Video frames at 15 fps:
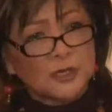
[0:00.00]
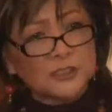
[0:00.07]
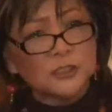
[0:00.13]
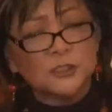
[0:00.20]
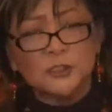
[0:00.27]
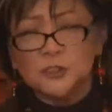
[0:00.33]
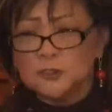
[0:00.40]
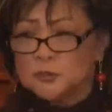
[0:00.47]

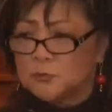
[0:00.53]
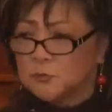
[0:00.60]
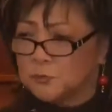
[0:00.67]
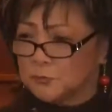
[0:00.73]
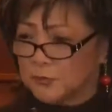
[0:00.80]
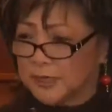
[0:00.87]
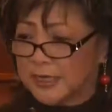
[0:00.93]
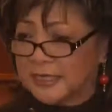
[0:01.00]
What do
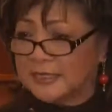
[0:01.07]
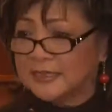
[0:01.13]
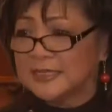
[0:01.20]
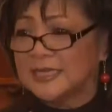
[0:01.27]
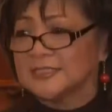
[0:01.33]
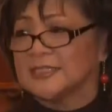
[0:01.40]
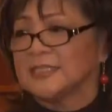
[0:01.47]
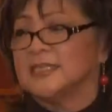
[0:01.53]
you
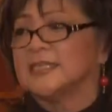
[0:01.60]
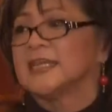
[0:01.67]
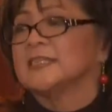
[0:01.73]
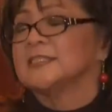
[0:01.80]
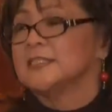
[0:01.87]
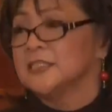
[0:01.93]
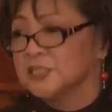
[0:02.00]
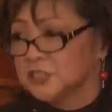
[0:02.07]
bring that's
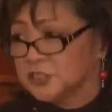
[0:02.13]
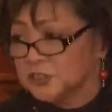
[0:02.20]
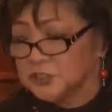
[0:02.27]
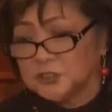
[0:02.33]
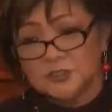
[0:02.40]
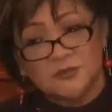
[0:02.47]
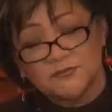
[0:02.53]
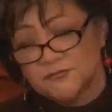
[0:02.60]
in
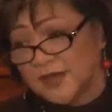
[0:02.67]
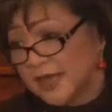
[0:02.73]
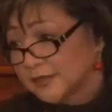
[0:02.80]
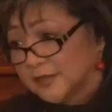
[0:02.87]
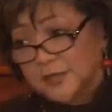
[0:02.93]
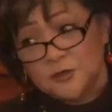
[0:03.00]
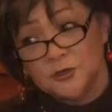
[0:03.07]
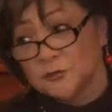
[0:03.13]
addition to the
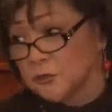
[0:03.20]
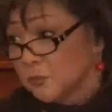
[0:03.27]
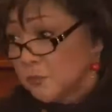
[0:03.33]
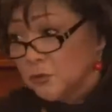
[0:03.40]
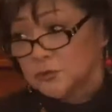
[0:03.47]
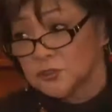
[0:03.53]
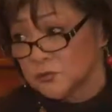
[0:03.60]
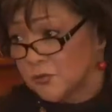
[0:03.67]
fact that
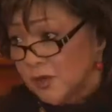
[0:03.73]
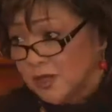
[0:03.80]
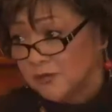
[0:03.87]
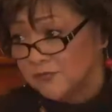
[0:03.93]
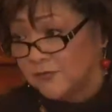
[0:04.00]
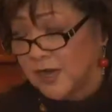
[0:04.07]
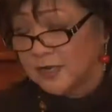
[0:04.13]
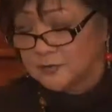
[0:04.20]
you're the most
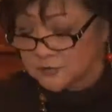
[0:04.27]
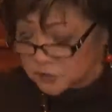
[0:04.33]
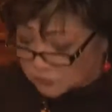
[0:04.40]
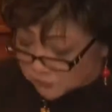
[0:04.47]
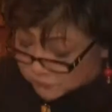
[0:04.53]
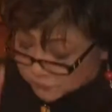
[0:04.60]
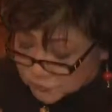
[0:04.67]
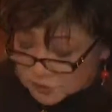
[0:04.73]

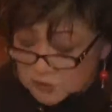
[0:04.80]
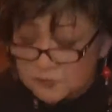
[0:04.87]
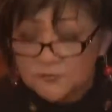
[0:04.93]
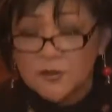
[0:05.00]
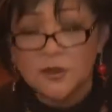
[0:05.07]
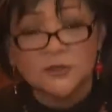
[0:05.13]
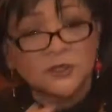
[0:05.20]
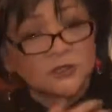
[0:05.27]
qualified? So
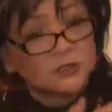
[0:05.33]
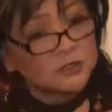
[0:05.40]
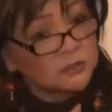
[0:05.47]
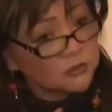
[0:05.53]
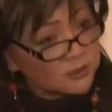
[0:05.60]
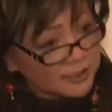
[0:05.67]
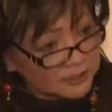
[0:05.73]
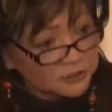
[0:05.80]
first of all,
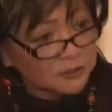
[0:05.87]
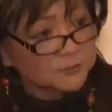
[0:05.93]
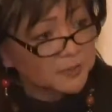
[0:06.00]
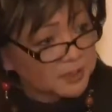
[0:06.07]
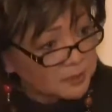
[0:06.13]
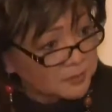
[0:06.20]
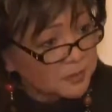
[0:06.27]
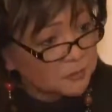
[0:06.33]
you're going to look
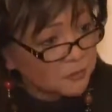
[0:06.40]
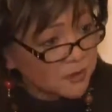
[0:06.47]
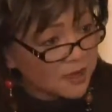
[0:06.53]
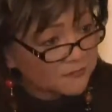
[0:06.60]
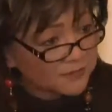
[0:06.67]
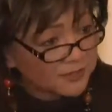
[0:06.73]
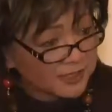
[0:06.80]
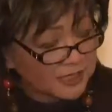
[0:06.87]
at your
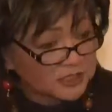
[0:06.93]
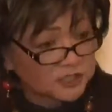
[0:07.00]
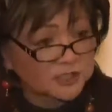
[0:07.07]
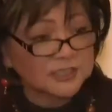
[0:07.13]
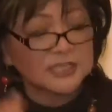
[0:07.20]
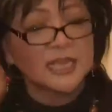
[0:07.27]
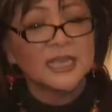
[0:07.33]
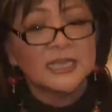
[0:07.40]
minimum
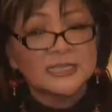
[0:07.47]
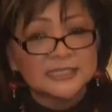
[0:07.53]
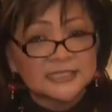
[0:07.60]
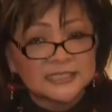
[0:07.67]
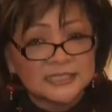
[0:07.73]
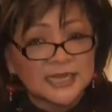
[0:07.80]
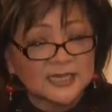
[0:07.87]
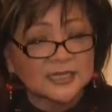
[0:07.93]
qualifications.
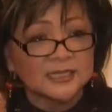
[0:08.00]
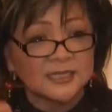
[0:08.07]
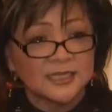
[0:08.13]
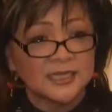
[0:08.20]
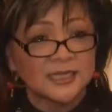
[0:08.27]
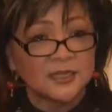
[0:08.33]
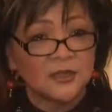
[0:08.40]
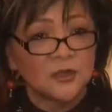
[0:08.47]

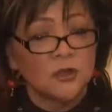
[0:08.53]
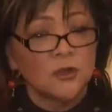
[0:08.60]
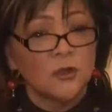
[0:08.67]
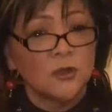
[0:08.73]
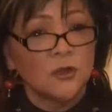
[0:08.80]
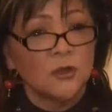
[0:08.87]
Secondly,